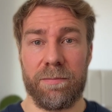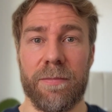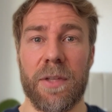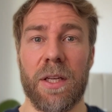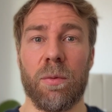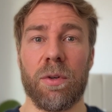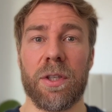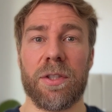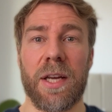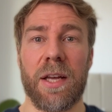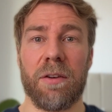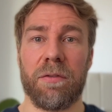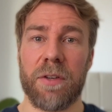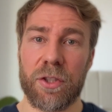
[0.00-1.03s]
They wanted to
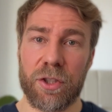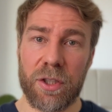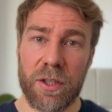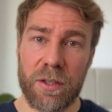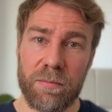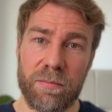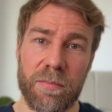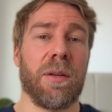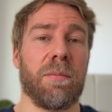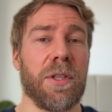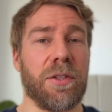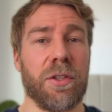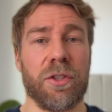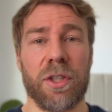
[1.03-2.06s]
add a feature,
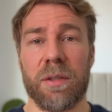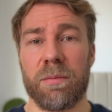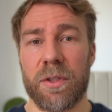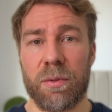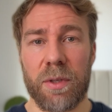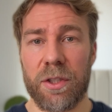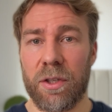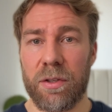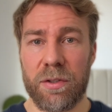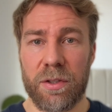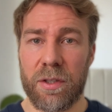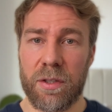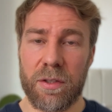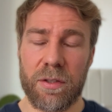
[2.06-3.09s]
messaging between
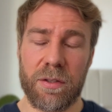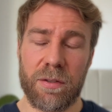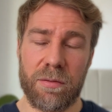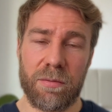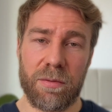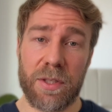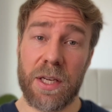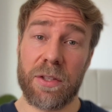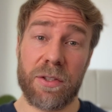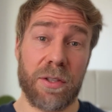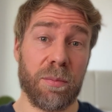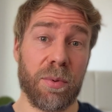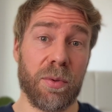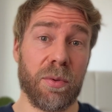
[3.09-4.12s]
users. Sounds
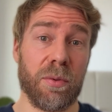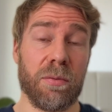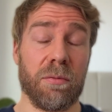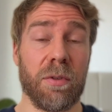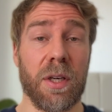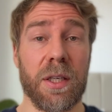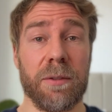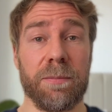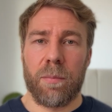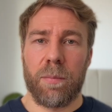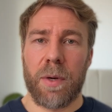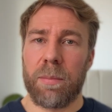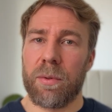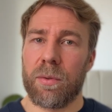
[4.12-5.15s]
simple, right?
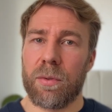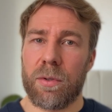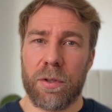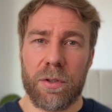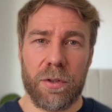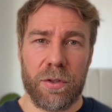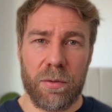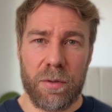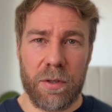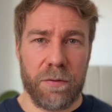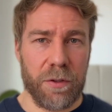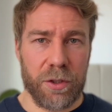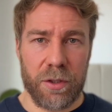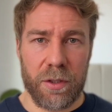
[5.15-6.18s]
Bubble couldn't do it
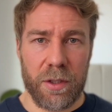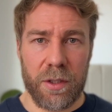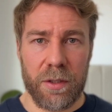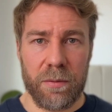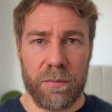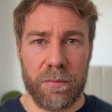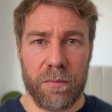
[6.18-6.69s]
efficiently.